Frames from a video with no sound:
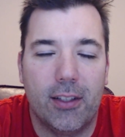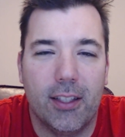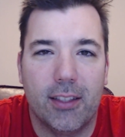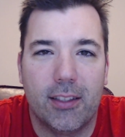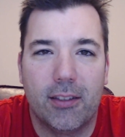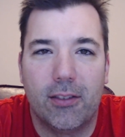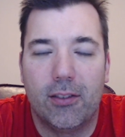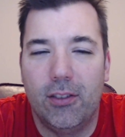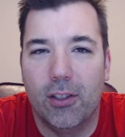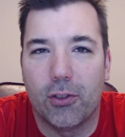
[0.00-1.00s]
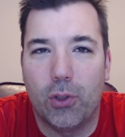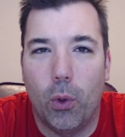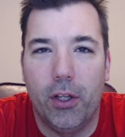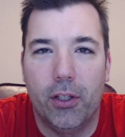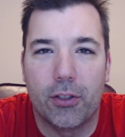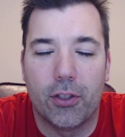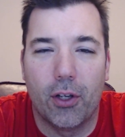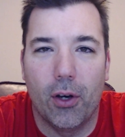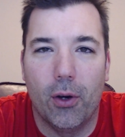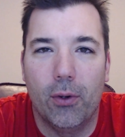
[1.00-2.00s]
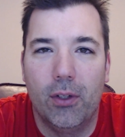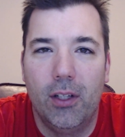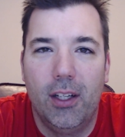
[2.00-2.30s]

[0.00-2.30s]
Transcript: this, 20 years ago,